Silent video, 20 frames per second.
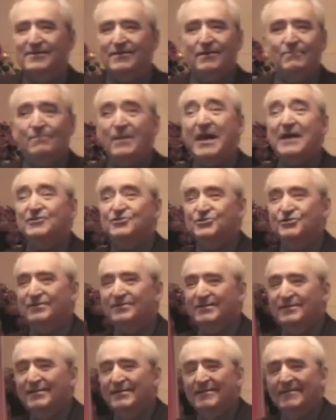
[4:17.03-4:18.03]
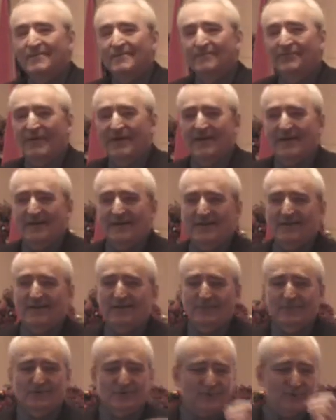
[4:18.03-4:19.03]
A mansion,
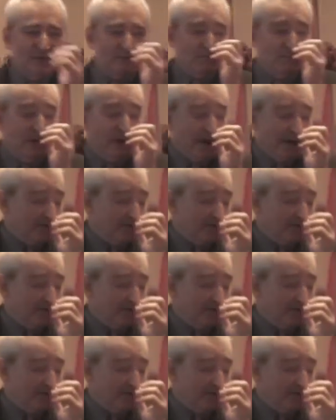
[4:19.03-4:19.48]
which we had